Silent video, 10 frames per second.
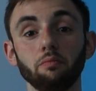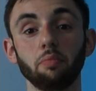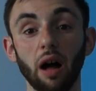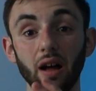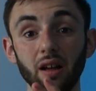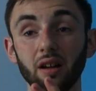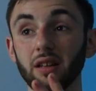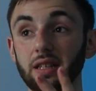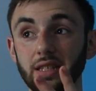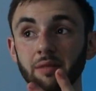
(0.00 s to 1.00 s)
But,
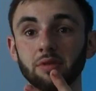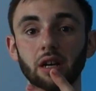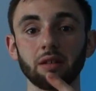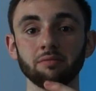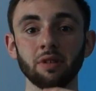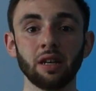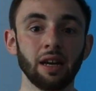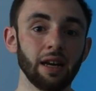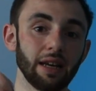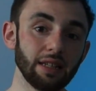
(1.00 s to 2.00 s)
at the same time,
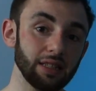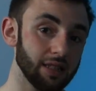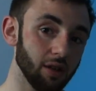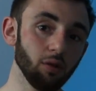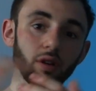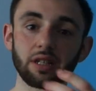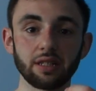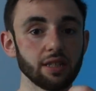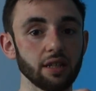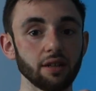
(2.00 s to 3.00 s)
he's still
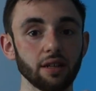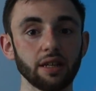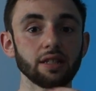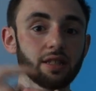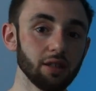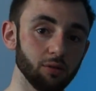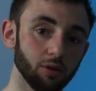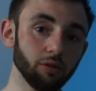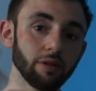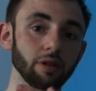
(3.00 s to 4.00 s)
looking sick. He's still
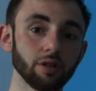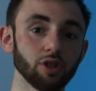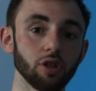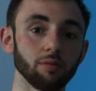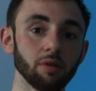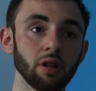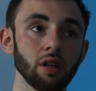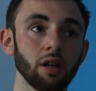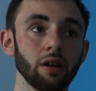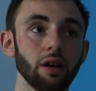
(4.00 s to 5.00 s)
doing a good job.
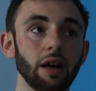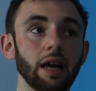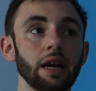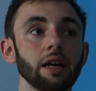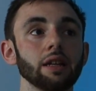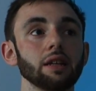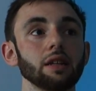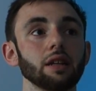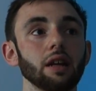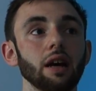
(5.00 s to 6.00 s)
And
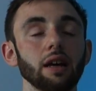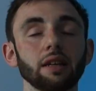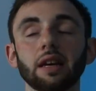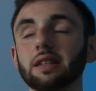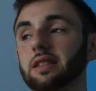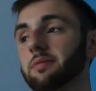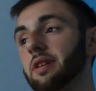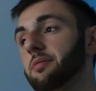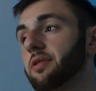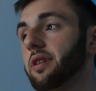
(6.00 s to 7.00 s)
I guess I'm
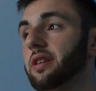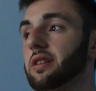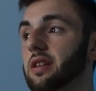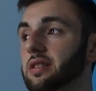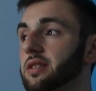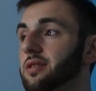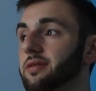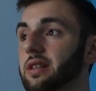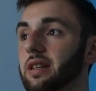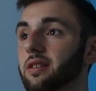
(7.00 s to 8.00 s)
that guy that doesn't
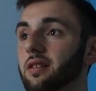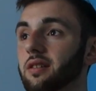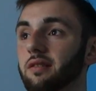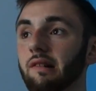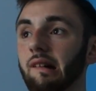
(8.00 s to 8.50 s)
do it either.